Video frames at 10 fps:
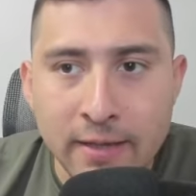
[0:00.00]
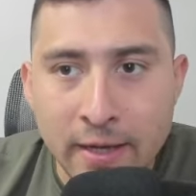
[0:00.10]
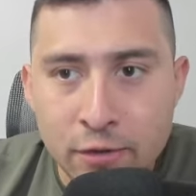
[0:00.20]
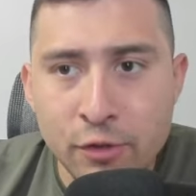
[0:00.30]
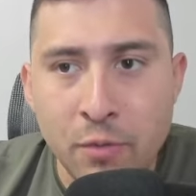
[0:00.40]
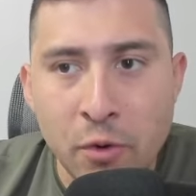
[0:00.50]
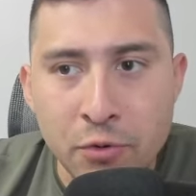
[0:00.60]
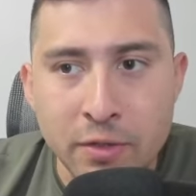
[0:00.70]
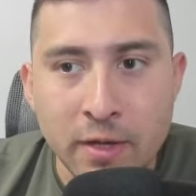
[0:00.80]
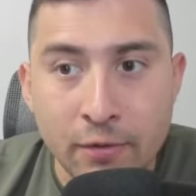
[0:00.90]
Get those
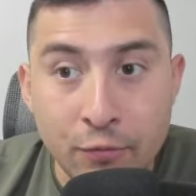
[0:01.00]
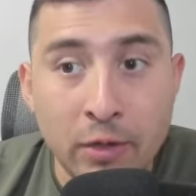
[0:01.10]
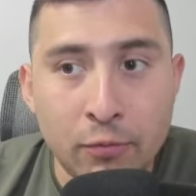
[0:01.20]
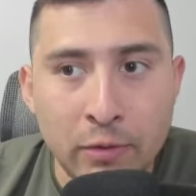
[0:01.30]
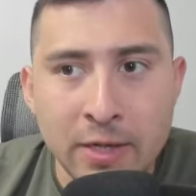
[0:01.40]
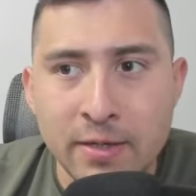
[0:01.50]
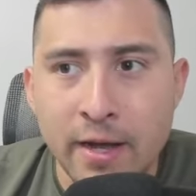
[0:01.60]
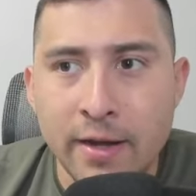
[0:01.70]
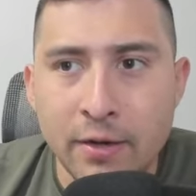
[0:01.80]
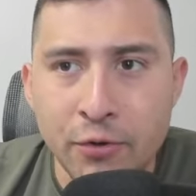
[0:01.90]
bonuses. Are really, really
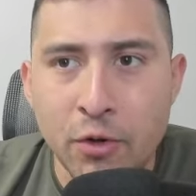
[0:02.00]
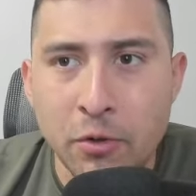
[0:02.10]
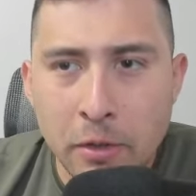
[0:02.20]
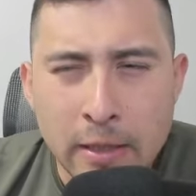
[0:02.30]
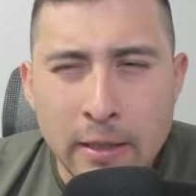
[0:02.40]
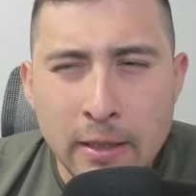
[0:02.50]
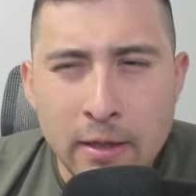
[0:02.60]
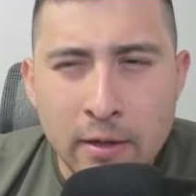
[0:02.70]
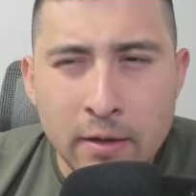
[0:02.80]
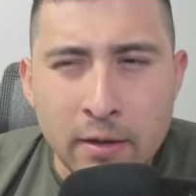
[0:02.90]
exciting, you know,
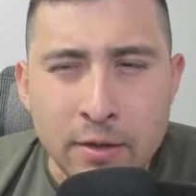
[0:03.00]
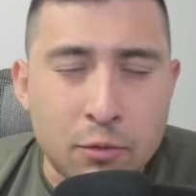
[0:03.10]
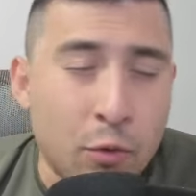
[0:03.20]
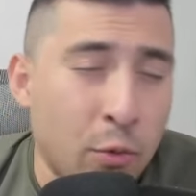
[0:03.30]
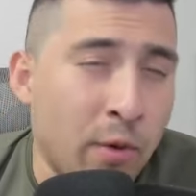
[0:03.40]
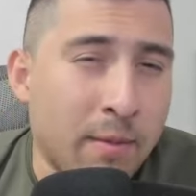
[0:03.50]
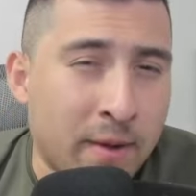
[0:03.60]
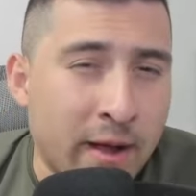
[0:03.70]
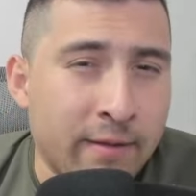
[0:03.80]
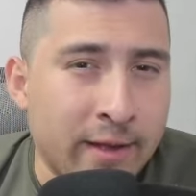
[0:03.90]
because we want to
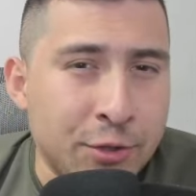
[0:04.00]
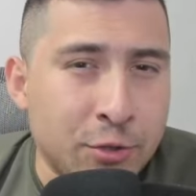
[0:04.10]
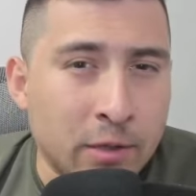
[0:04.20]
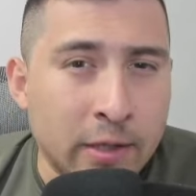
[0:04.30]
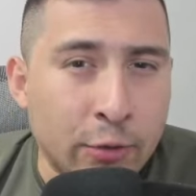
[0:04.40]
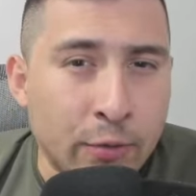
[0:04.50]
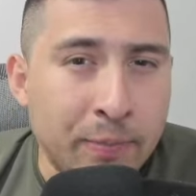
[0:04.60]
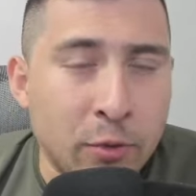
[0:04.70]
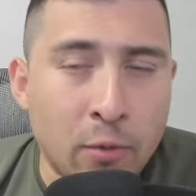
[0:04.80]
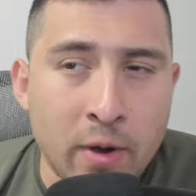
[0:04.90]
buy eventually
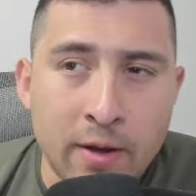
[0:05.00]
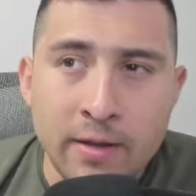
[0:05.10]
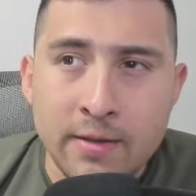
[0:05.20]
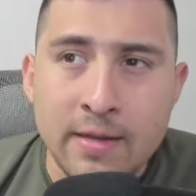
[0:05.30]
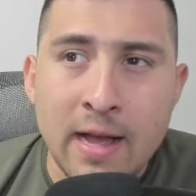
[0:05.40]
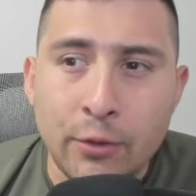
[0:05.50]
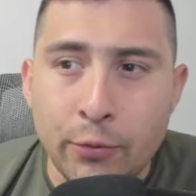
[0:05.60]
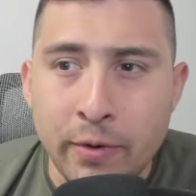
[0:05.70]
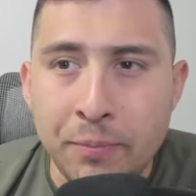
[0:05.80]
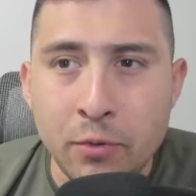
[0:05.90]
crypto, and in that
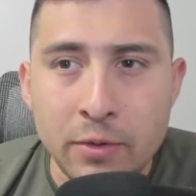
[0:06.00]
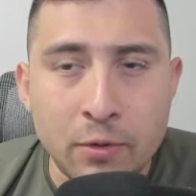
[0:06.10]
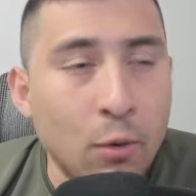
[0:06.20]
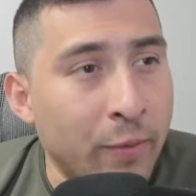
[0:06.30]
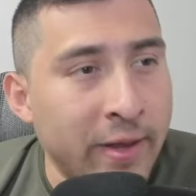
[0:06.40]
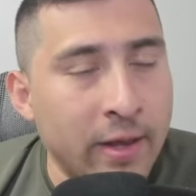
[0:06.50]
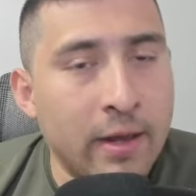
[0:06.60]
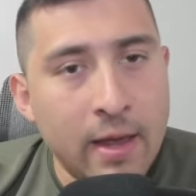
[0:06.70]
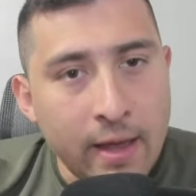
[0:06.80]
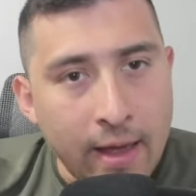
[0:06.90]
crypto, it will
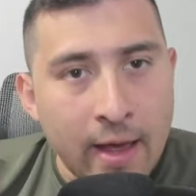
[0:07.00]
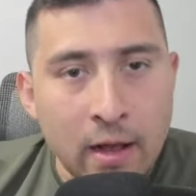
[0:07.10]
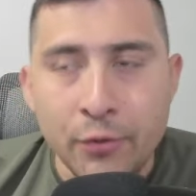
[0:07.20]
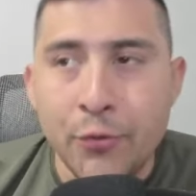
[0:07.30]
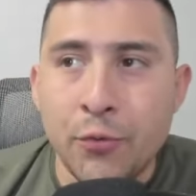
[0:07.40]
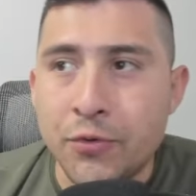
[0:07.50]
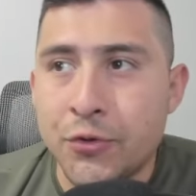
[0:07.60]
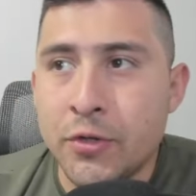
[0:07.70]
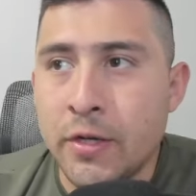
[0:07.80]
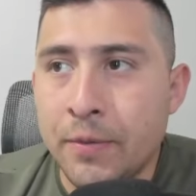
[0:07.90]
be
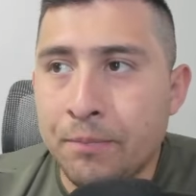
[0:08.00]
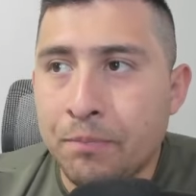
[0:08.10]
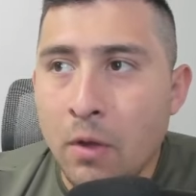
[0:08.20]
LUNC.